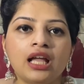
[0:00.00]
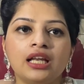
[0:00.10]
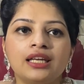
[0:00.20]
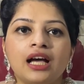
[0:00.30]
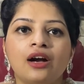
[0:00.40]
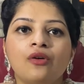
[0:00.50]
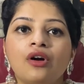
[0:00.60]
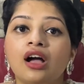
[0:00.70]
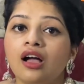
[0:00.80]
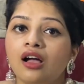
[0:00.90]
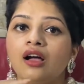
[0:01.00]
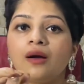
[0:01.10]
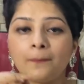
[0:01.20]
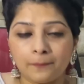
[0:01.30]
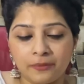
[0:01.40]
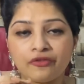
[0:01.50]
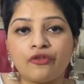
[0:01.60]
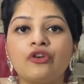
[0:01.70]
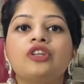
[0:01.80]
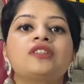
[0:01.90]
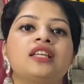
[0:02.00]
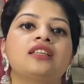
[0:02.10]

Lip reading: Now, before you send a